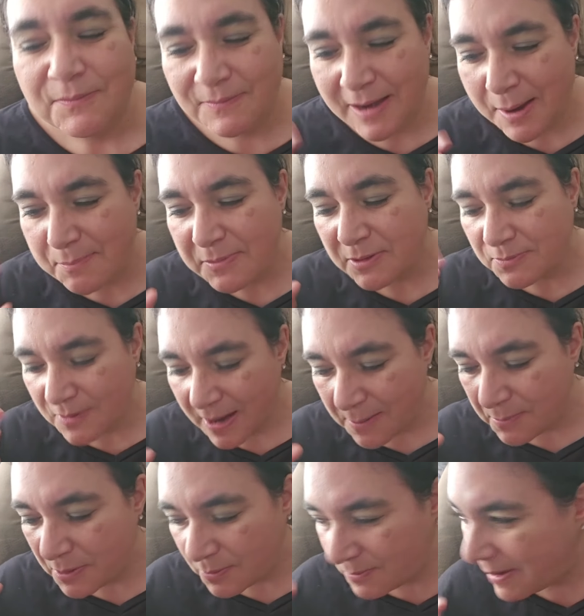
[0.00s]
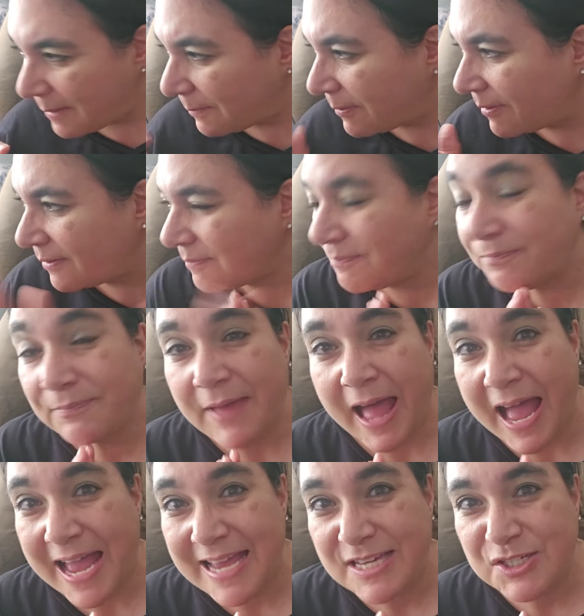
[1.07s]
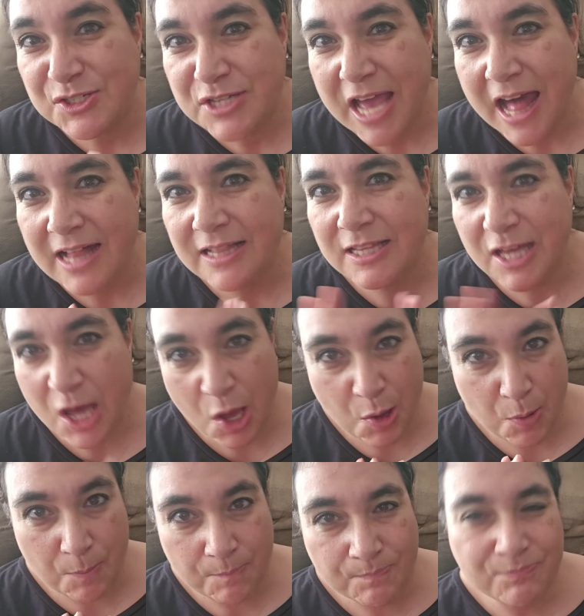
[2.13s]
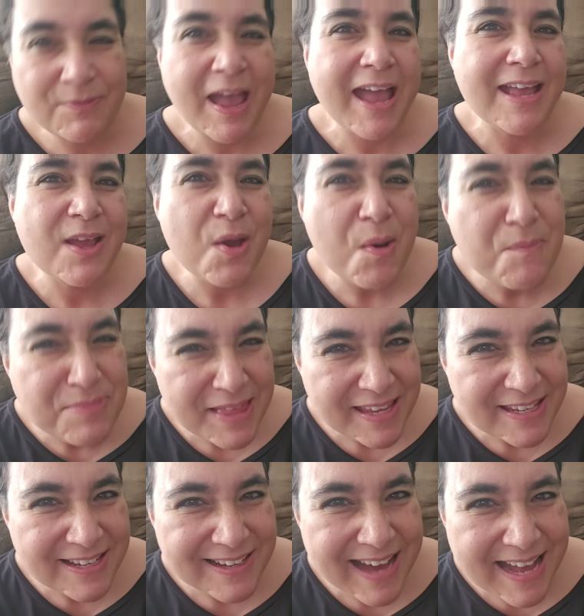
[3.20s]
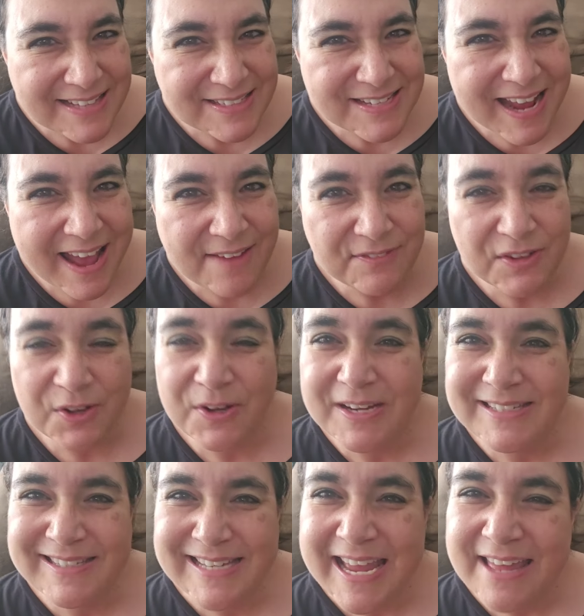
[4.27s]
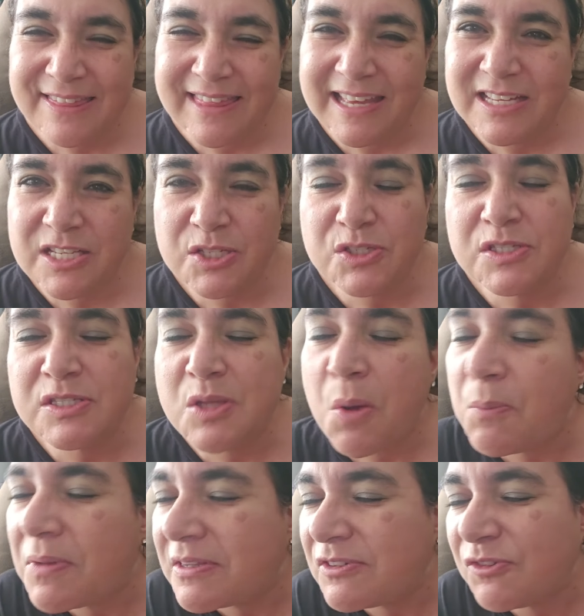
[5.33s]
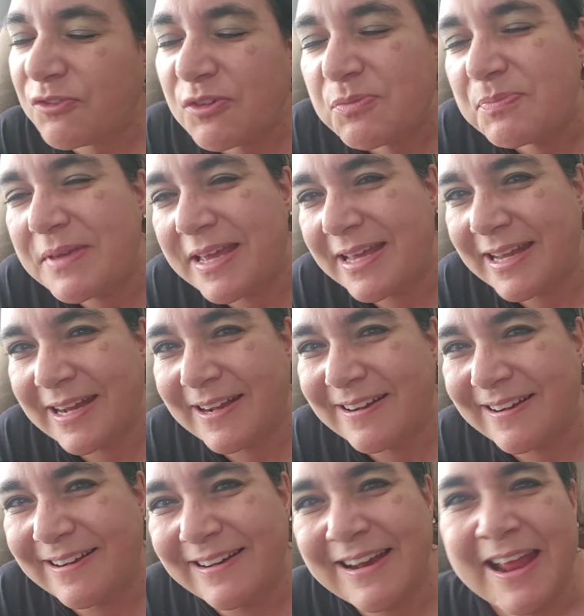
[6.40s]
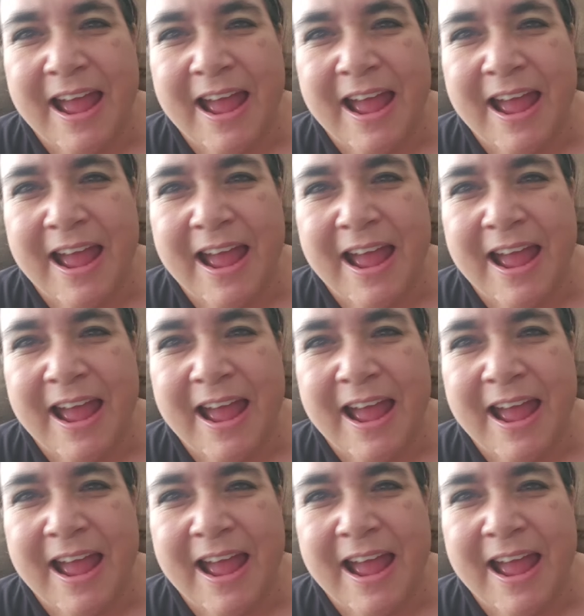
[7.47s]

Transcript: ramble, ramble, ramble. I shall go. I hope that you guys are having a great day. Thank you so much for being here.